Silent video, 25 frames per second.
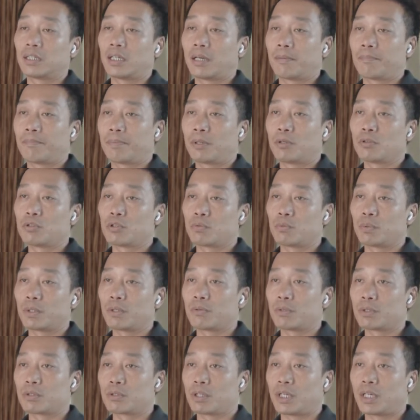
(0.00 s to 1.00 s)
approach we
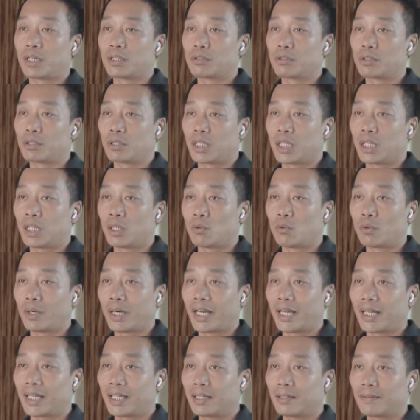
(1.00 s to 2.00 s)
were trying to
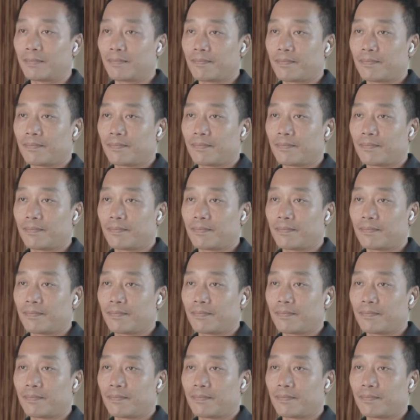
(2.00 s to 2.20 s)
curate,